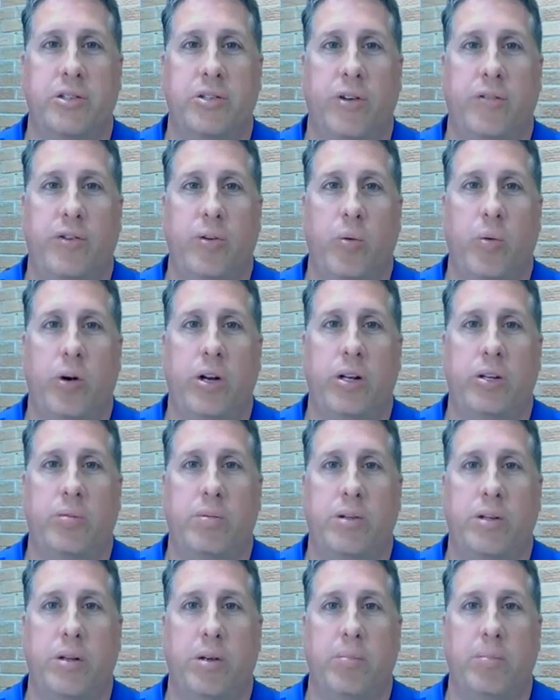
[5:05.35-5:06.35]
So if you
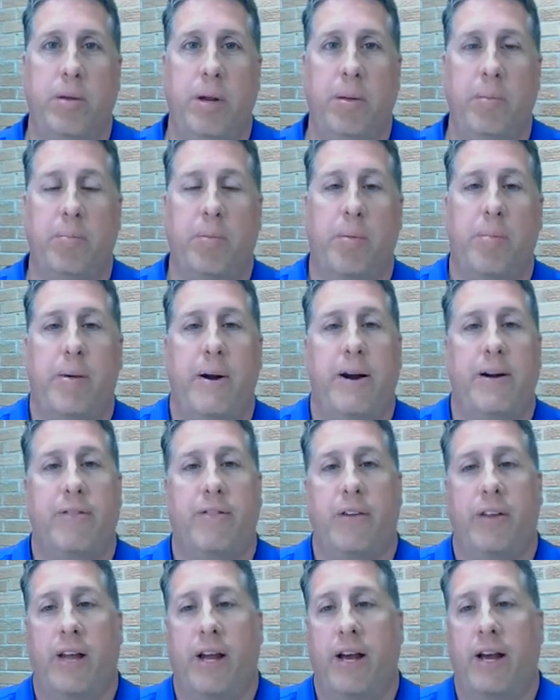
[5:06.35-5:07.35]
wanted to, to be prepared
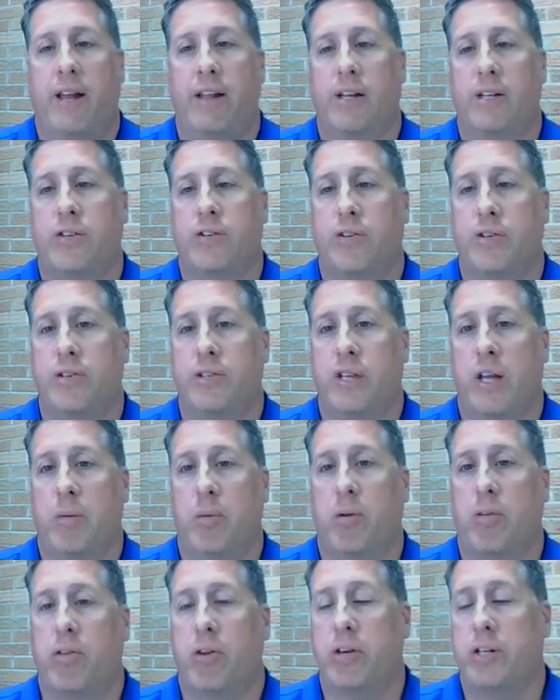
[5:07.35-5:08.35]
for that, that's 1
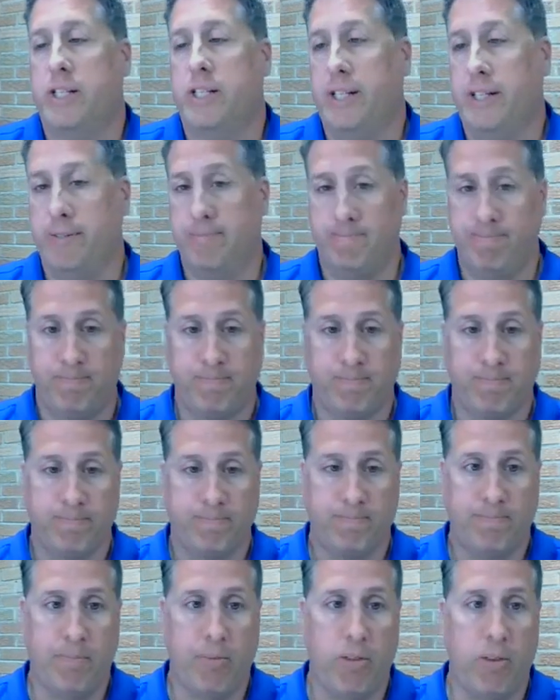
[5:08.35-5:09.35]
Samuel 13.
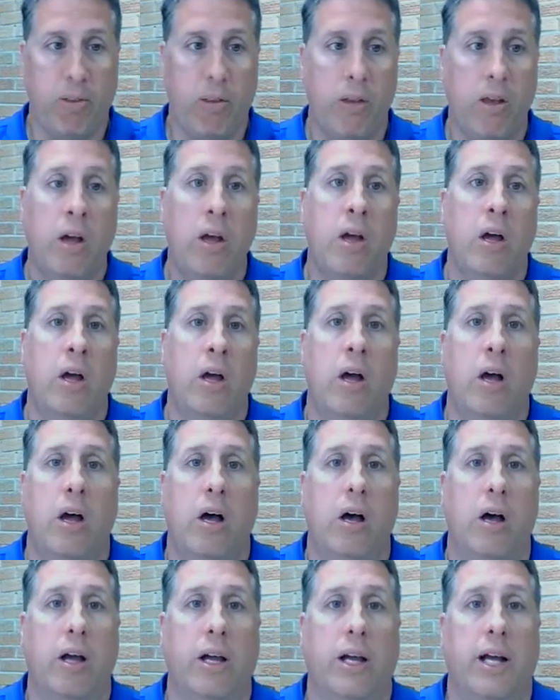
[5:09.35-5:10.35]

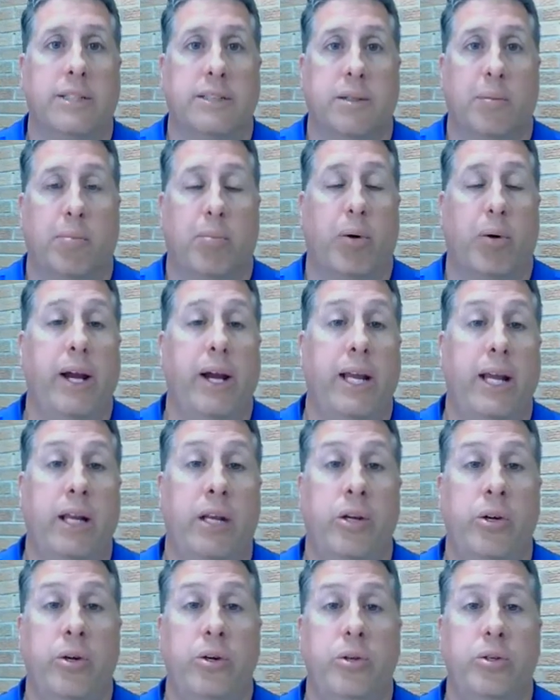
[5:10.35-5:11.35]
Uh, got some
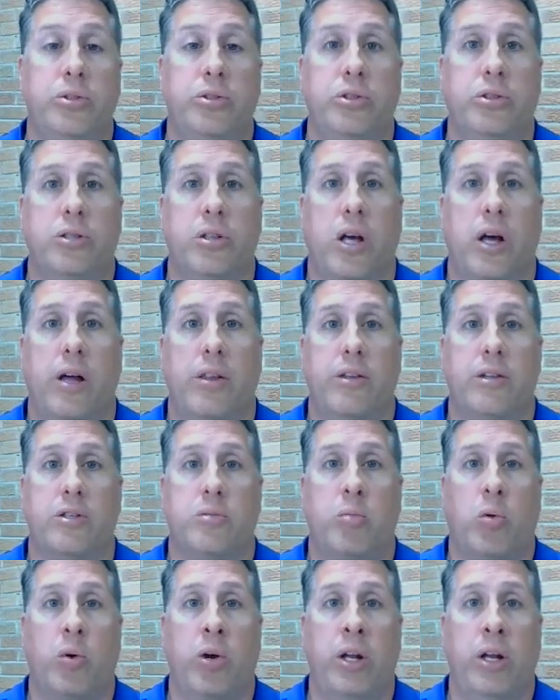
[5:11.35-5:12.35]
breaking news uh,
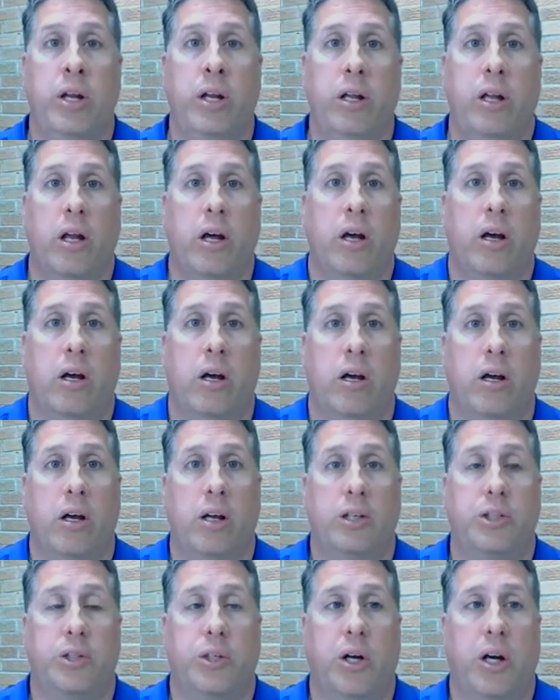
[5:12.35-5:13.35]
this morning. Uh,
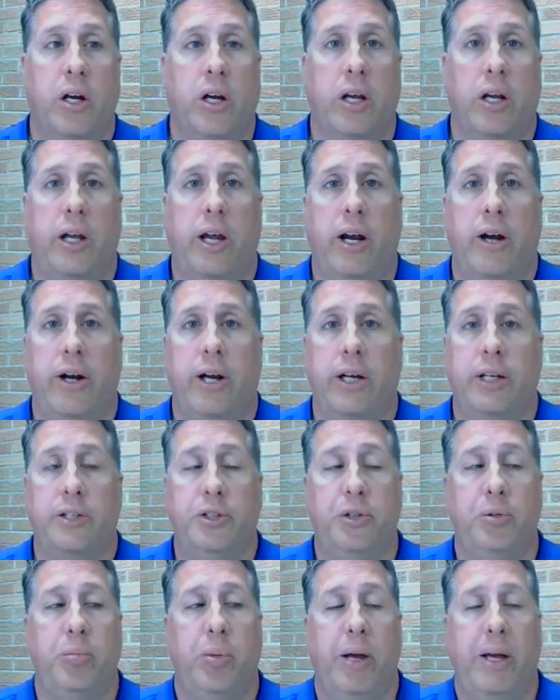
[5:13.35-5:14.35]
a truck carrying
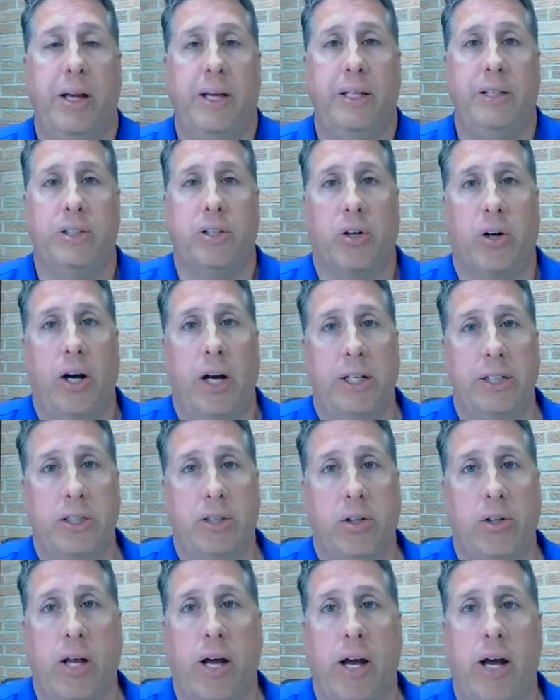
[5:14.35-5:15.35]
toupees
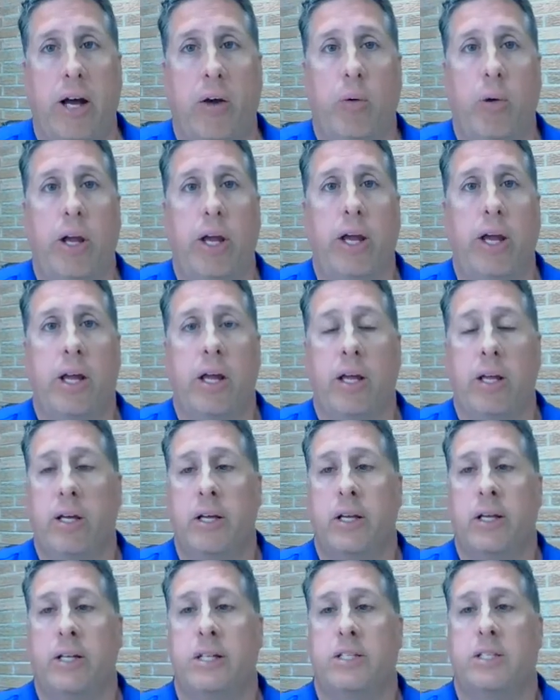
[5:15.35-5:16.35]
crashed on the highway,
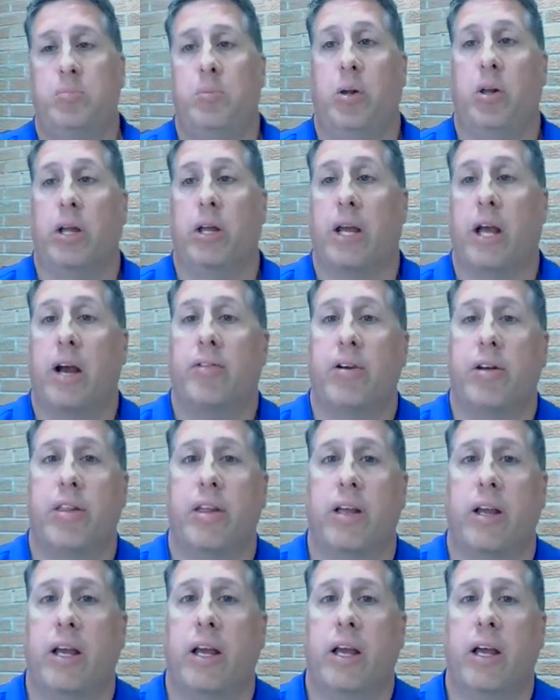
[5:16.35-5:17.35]
spilling
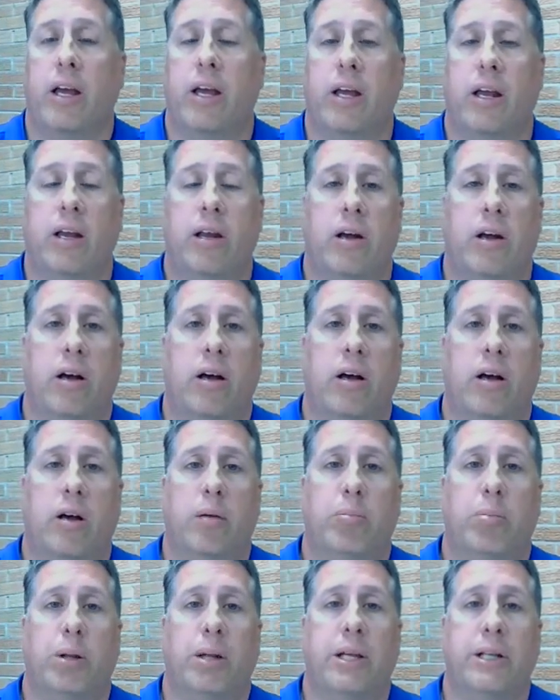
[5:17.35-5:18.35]
everything, and
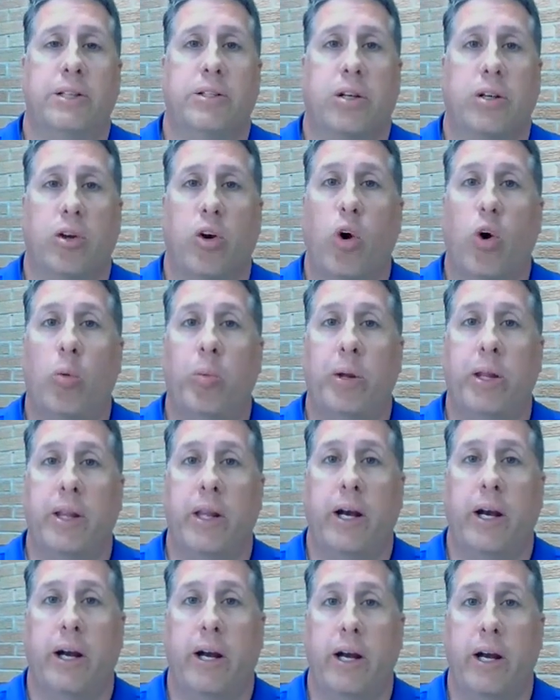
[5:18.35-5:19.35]
uh, police are combing
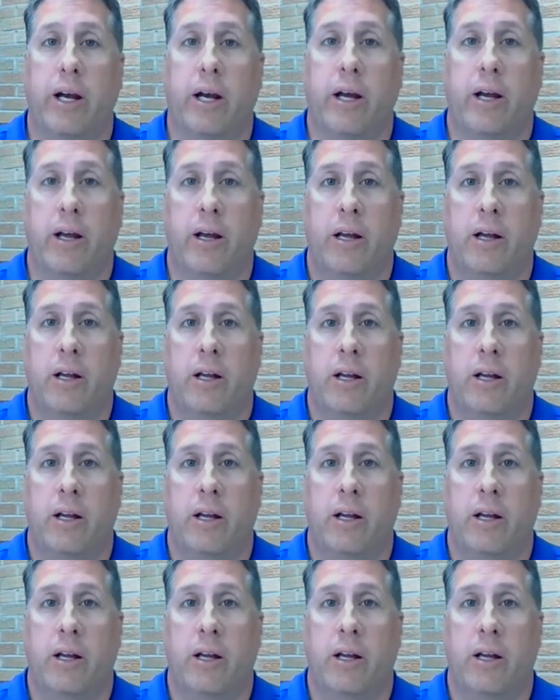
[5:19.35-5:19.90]
the area.